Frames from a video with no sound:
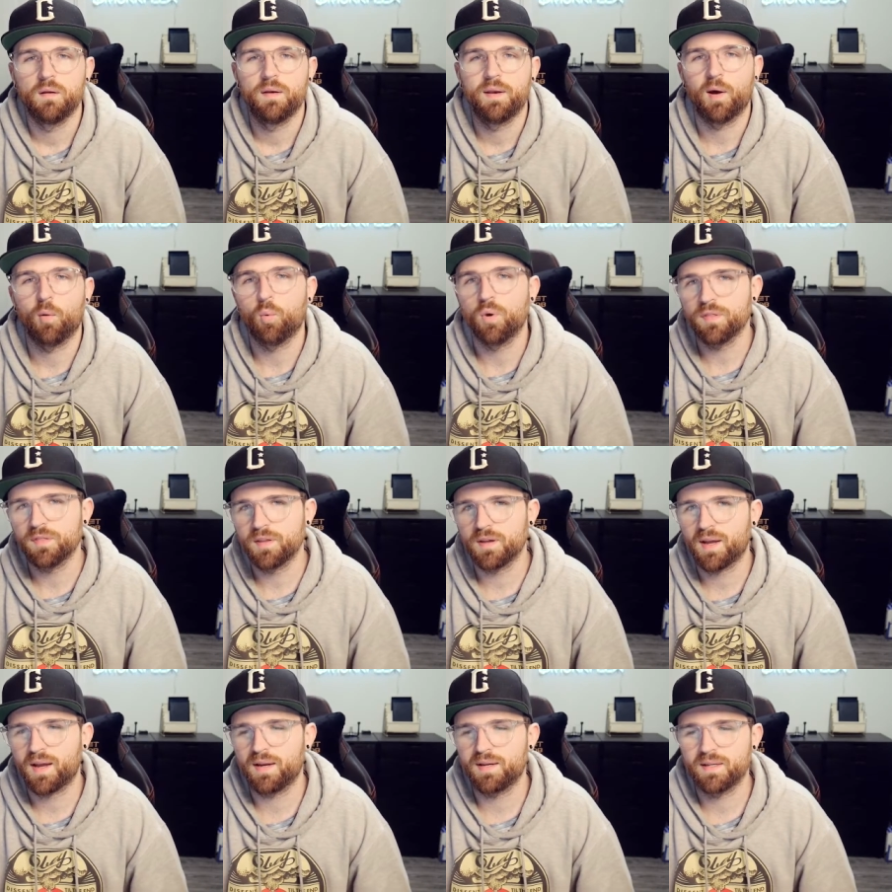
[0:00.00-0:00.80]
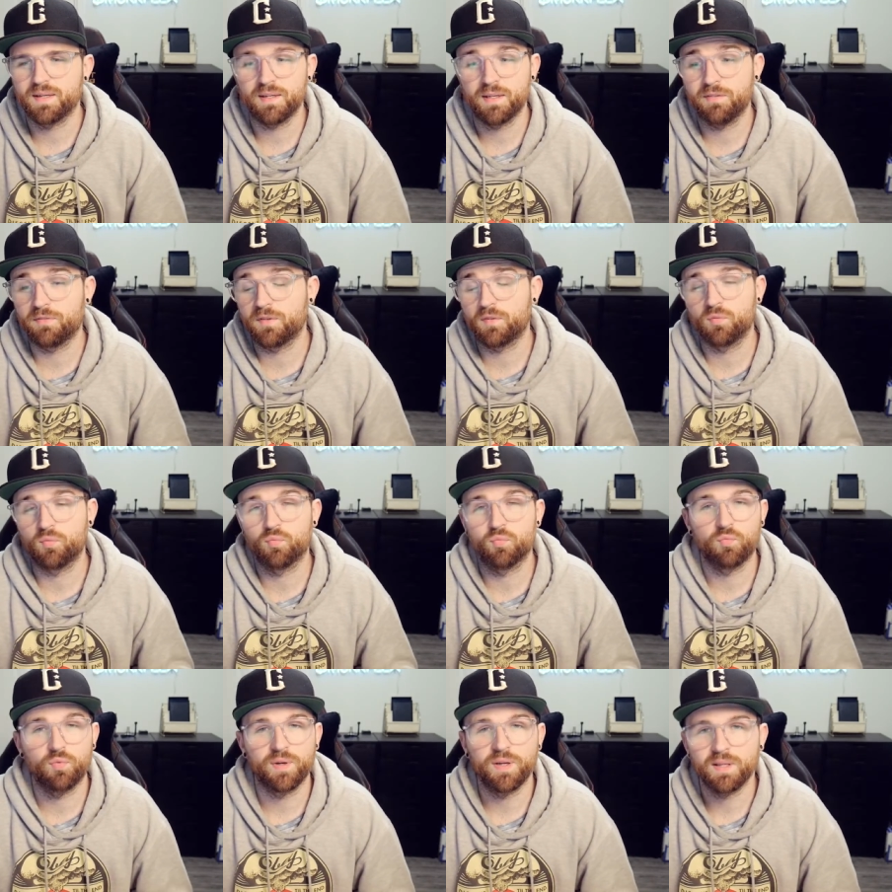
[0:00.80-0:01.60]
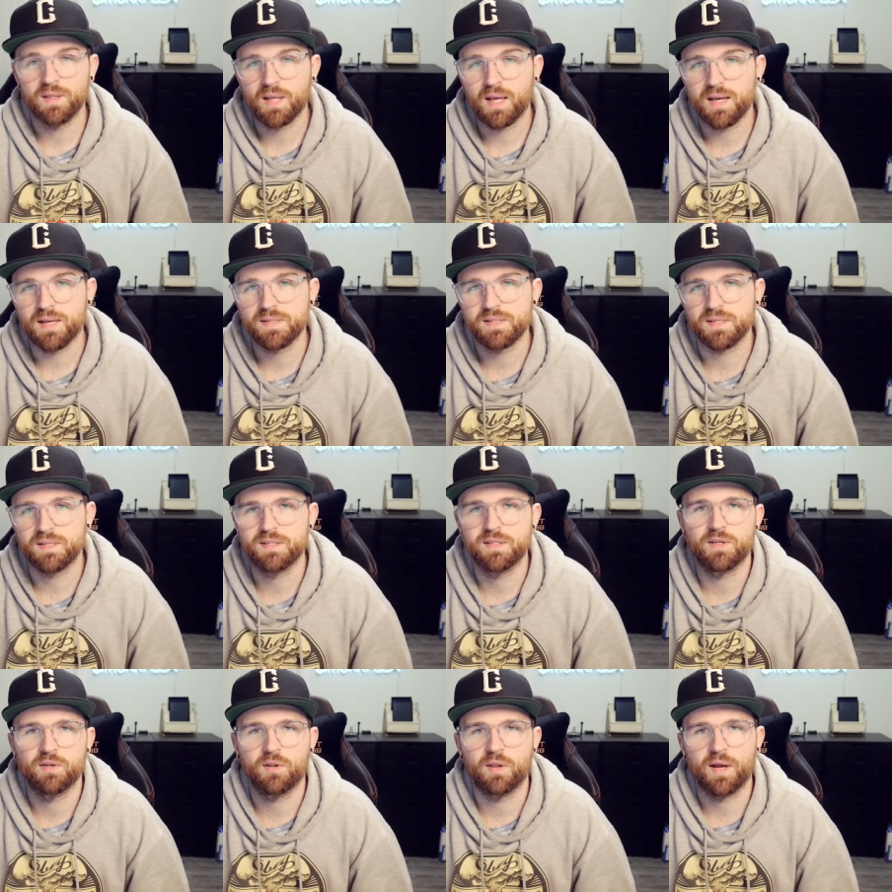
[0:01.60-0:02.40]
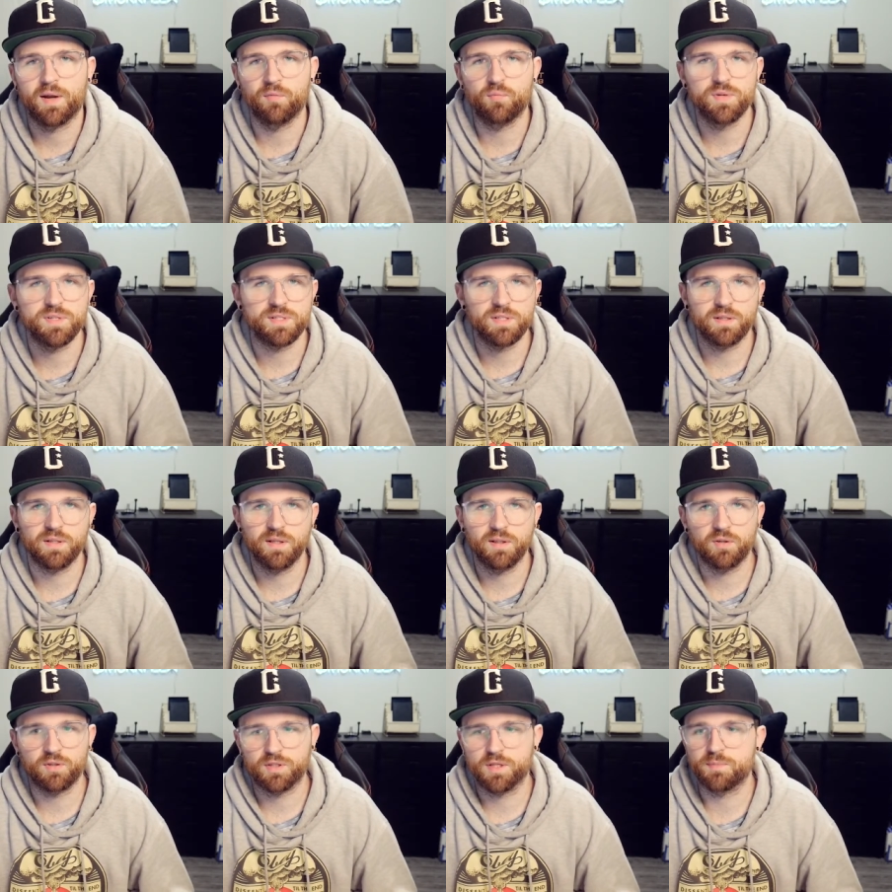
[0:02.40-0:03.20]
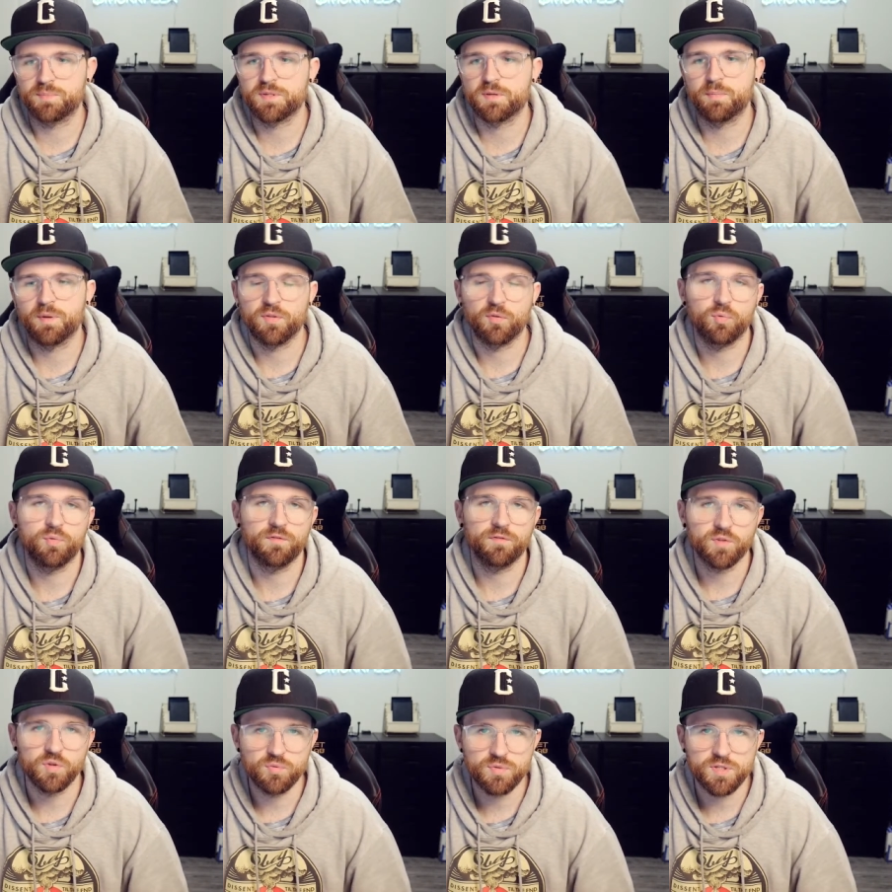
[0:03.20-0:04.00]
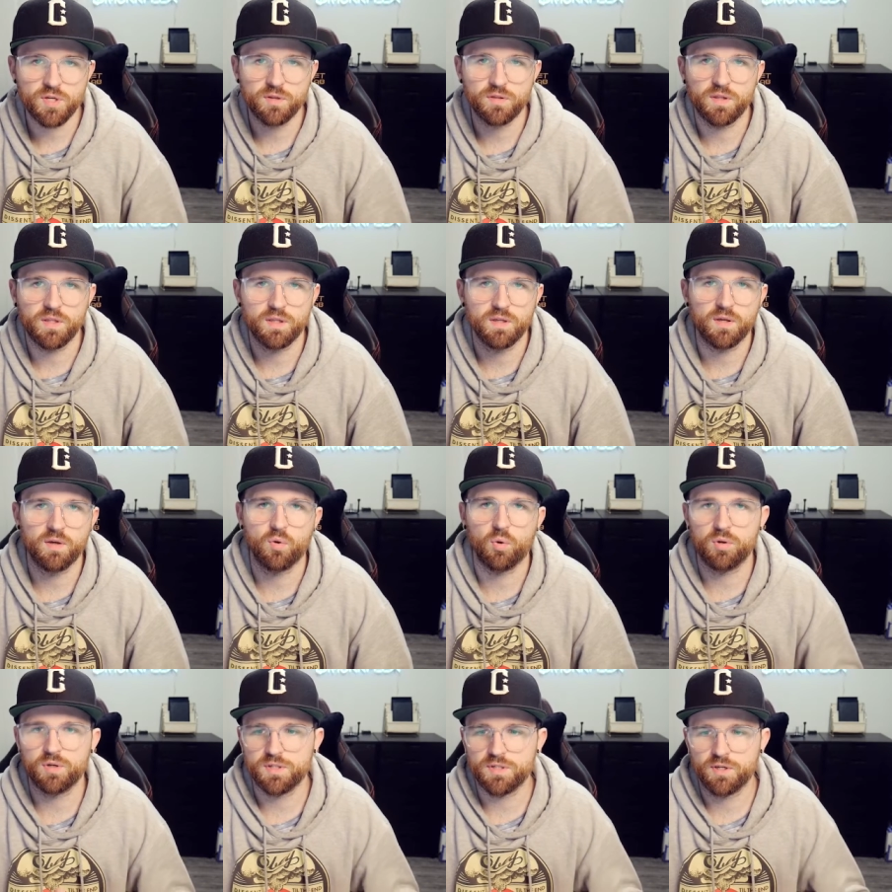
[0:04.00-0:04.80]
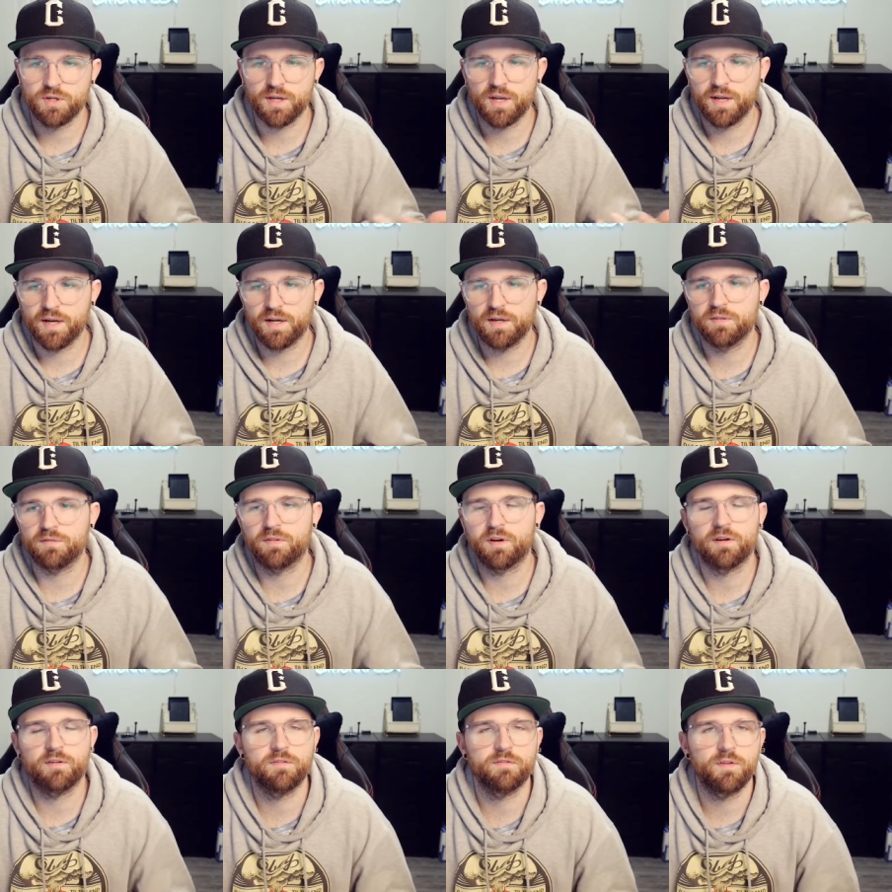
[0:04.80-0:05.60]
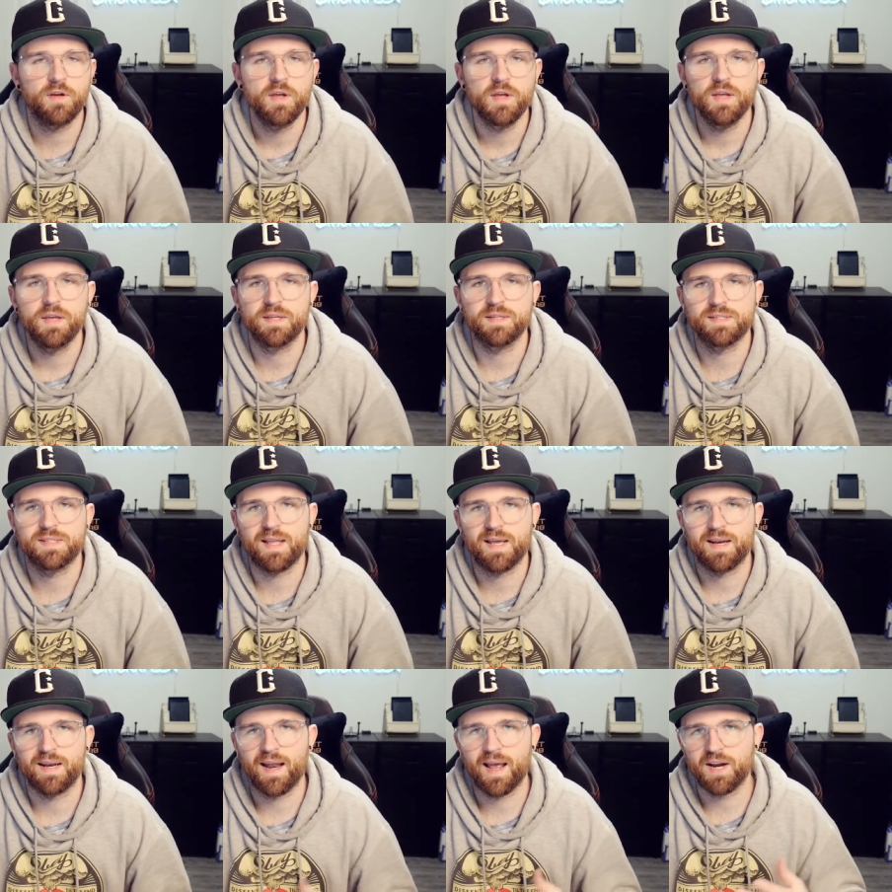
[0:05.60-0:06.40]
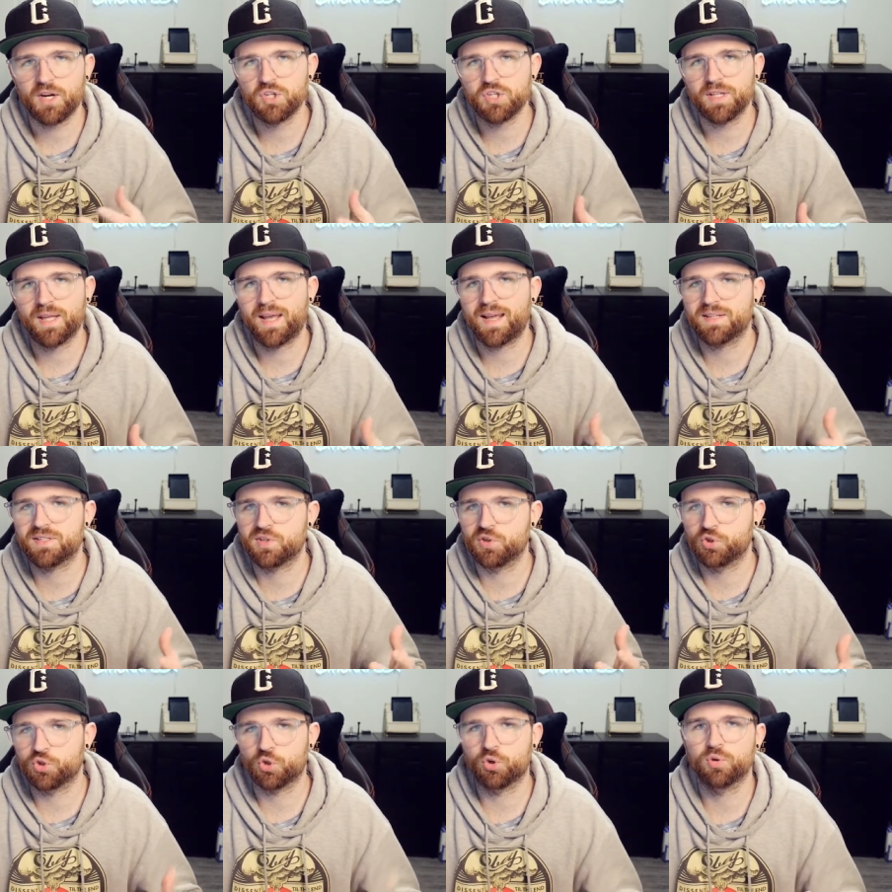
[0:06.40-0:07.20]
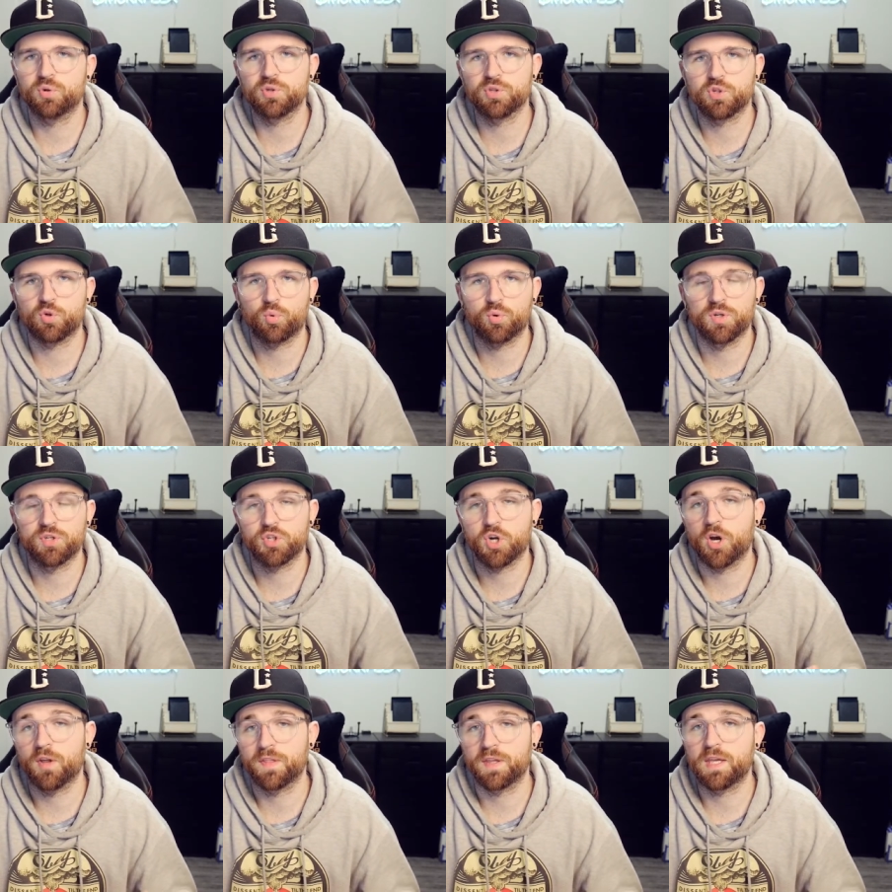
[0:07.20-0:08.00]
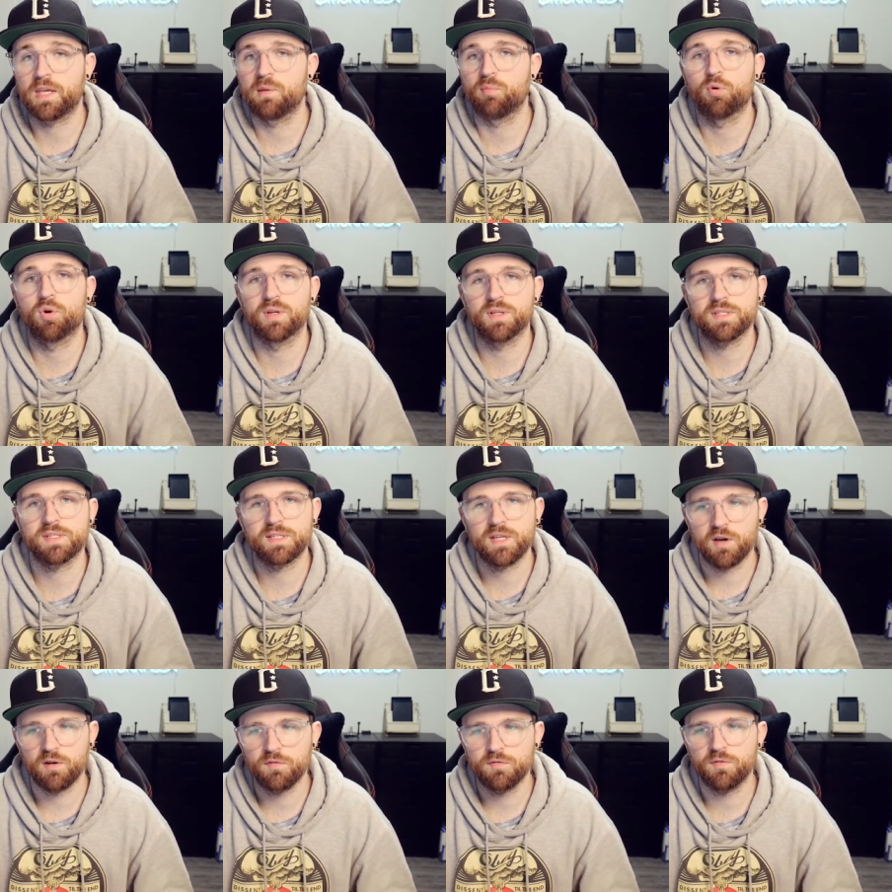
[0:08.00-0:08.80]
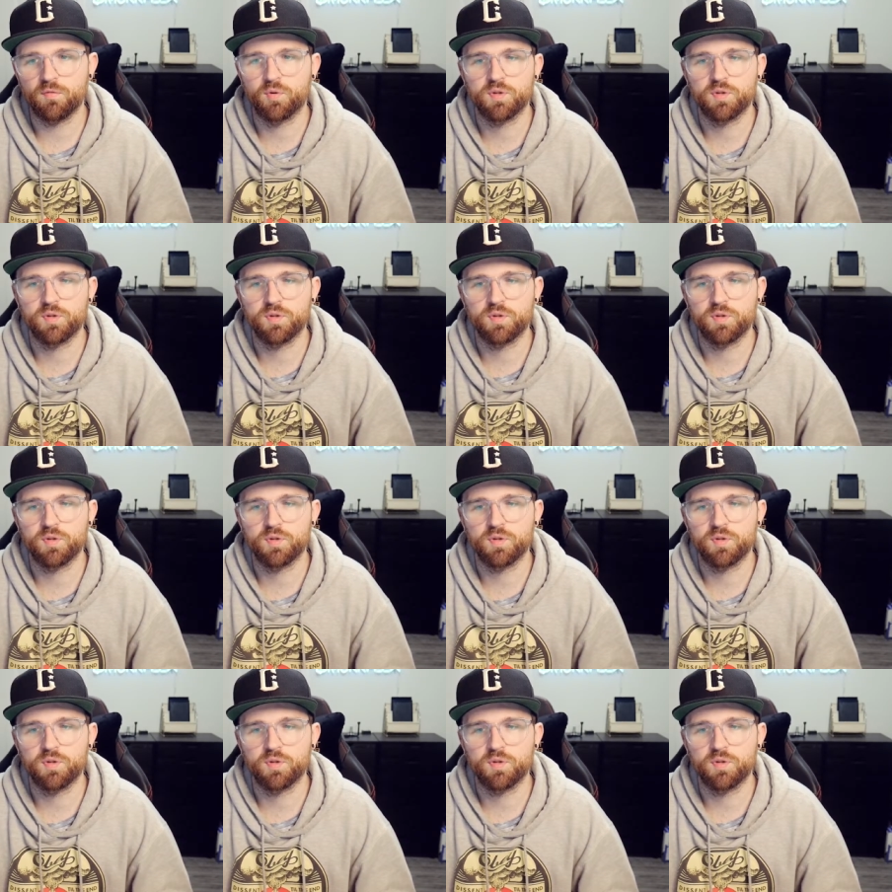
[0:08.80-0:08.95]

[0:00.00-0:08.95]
Now, one thing I didn't even realize until I recently looked up some other reviews on the Corsair K95 is that it actually has internal storage on the keyboard itself,